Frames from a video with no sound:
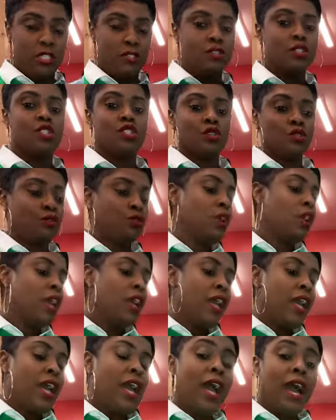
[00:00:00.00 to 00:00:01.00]
So
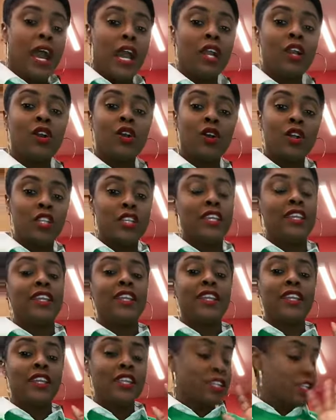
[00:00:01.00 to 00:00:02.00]
I call it
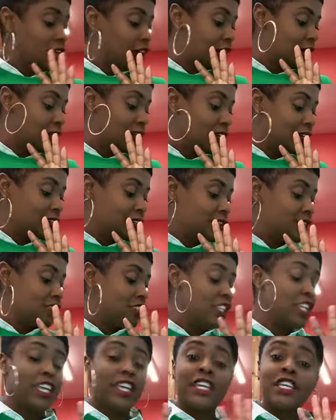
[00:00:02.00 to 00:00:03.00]

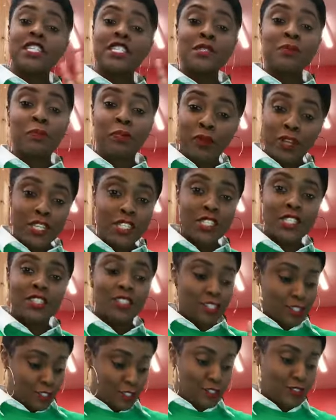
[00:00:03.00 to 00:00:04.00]
the Express
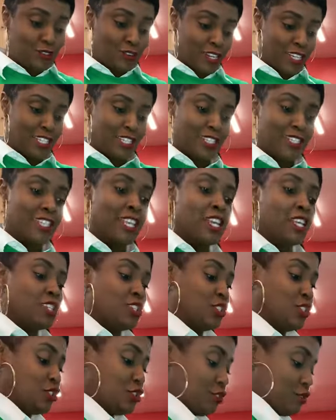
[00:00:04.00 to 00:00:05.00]
Distressed
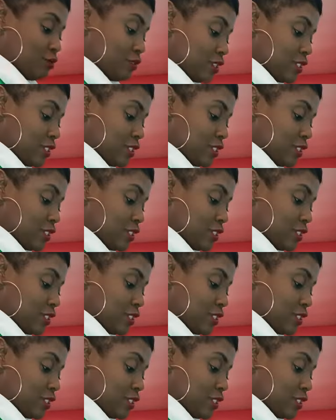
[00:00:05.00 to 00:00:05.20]
shirt.